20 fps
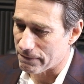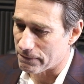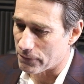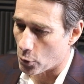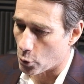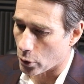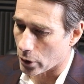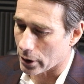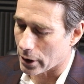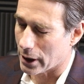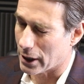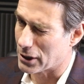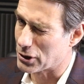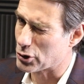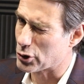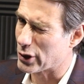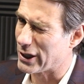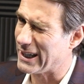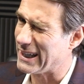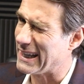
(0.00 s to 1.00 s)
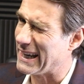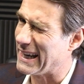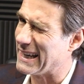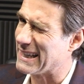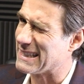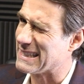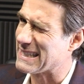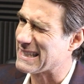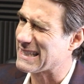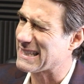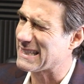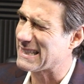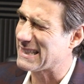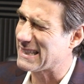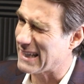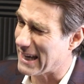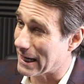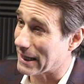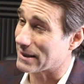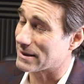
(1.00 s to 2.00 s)
four hundred and
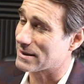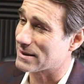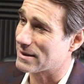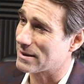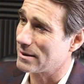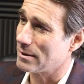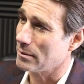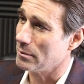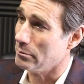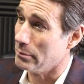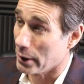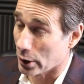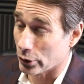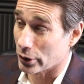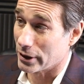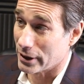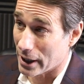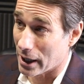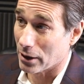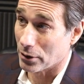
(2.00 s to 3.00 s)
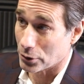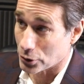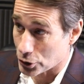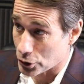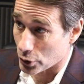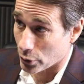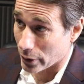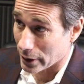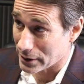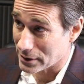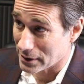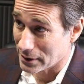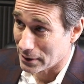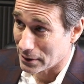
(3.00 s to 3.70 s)
six million dollars short.